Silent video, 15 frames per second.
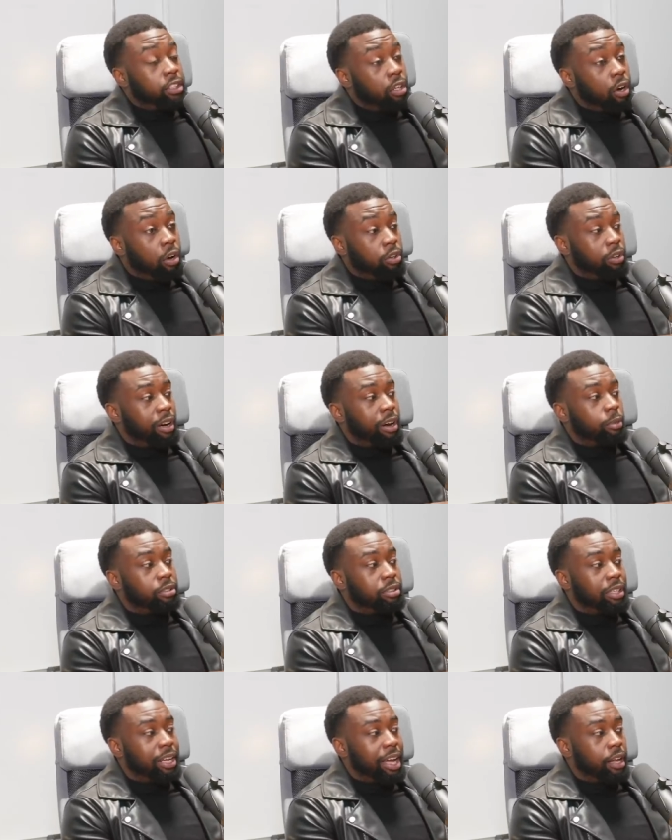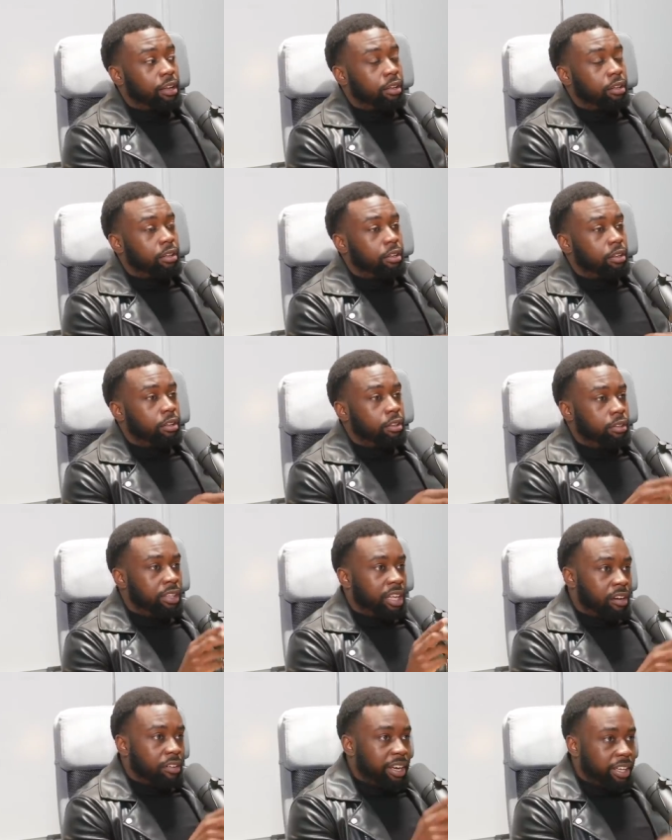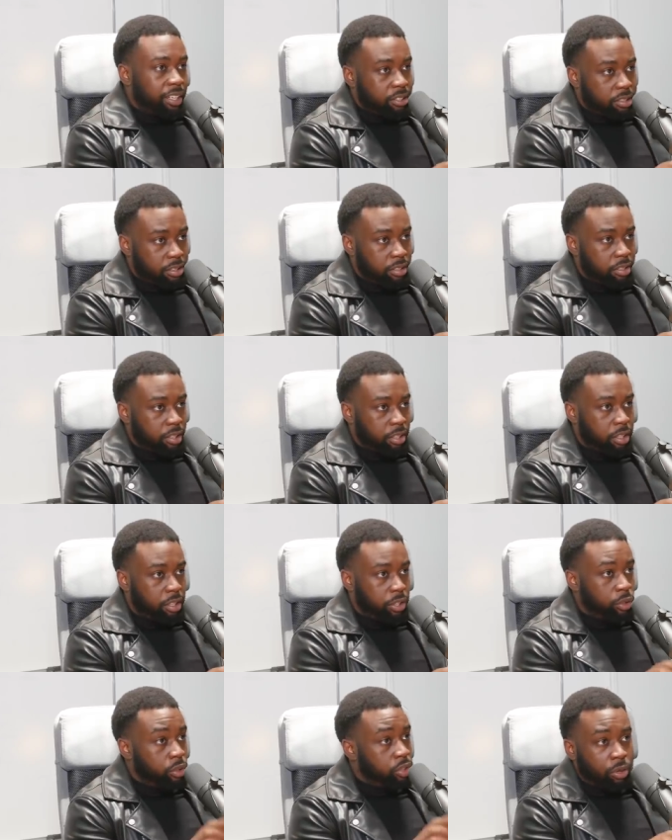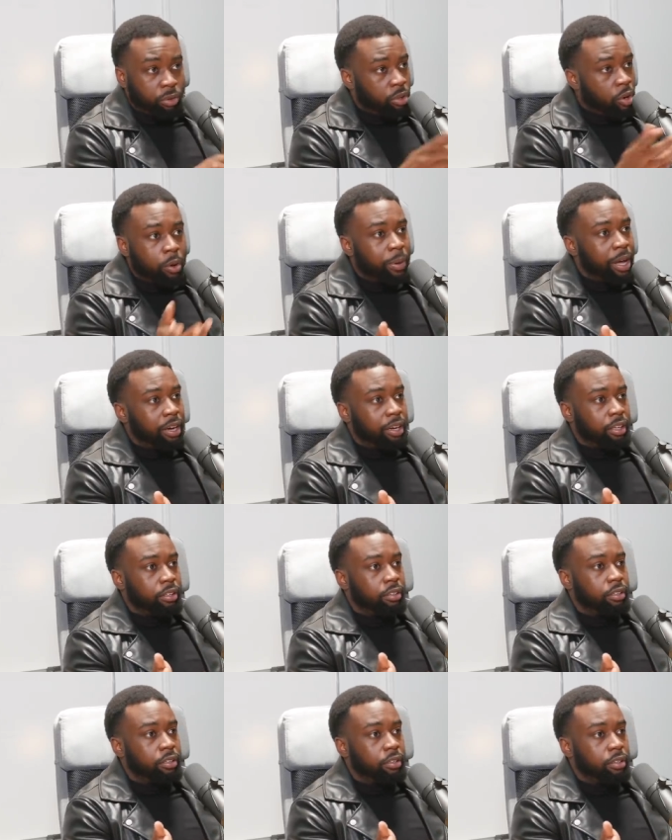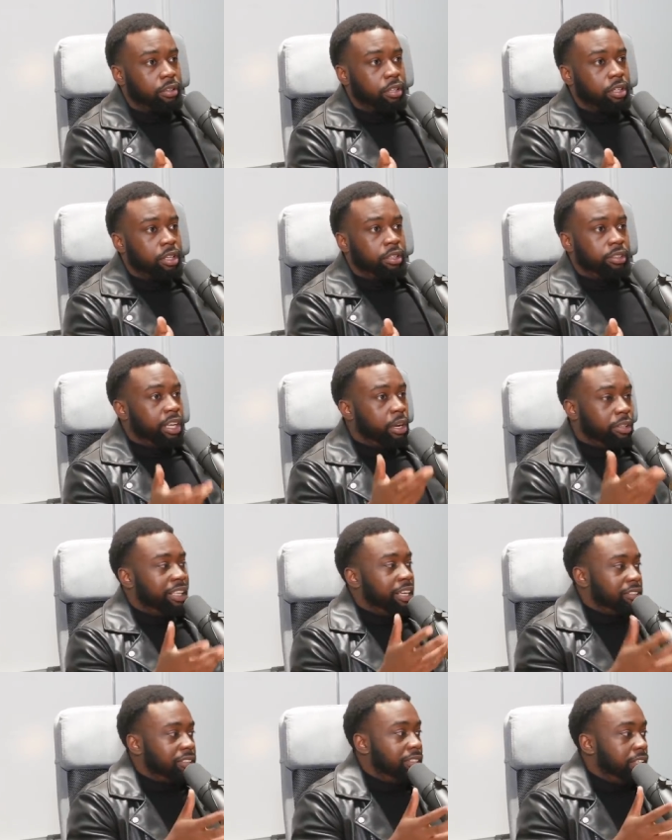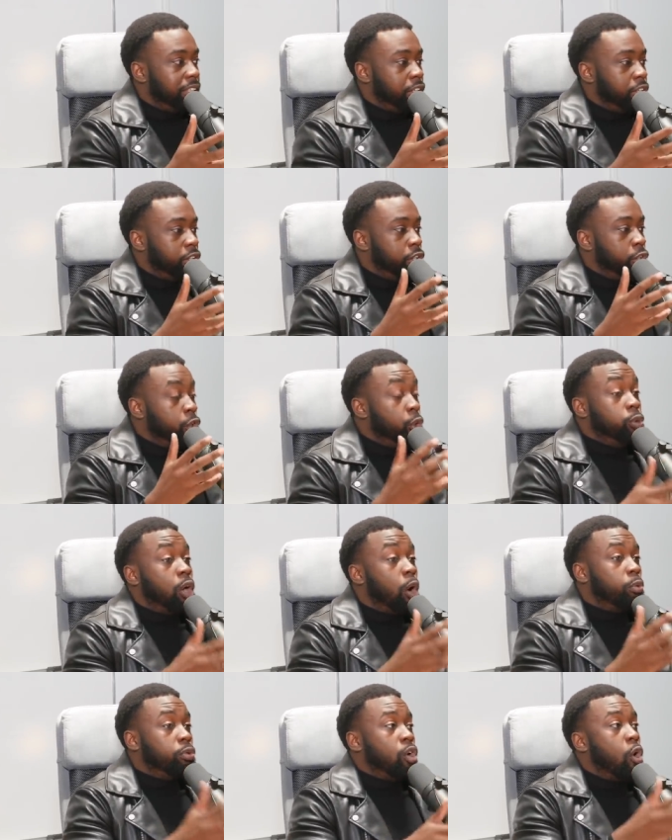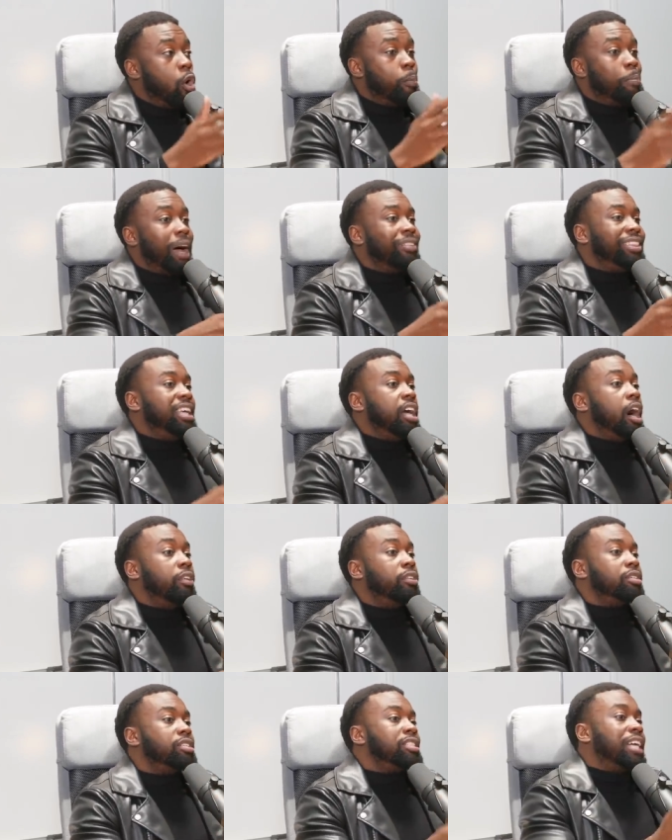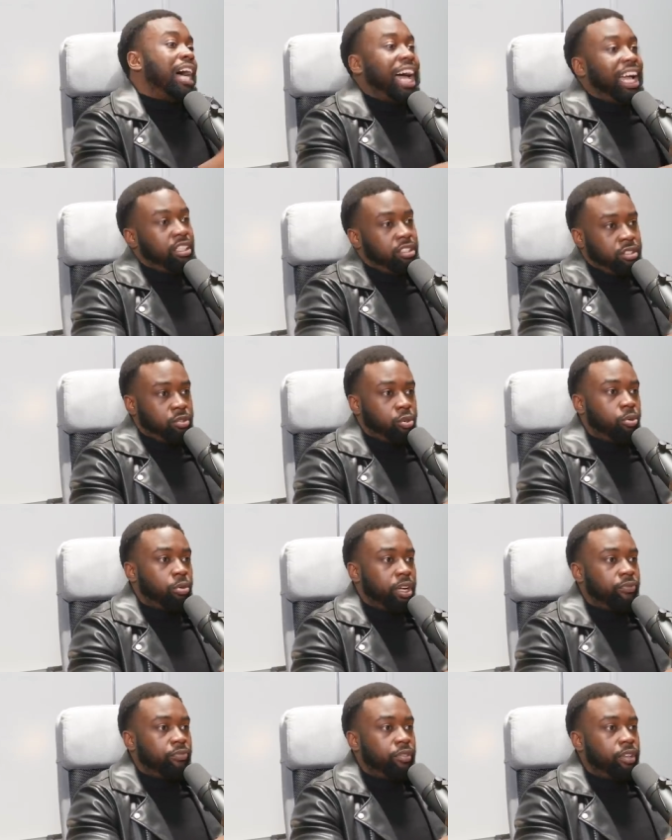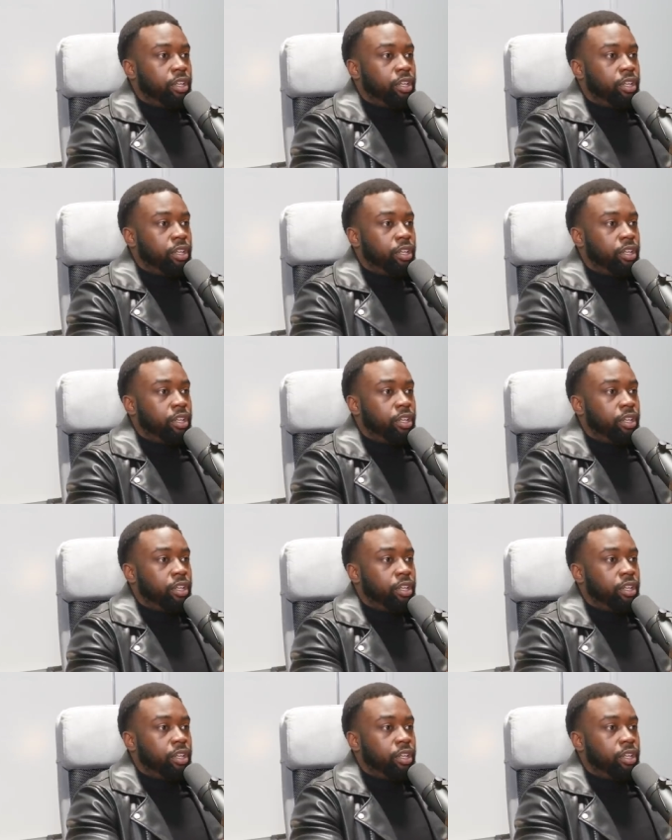I told her, I was like, there is, you just don't know about it. Yeah. There's, you don't know about the other side story.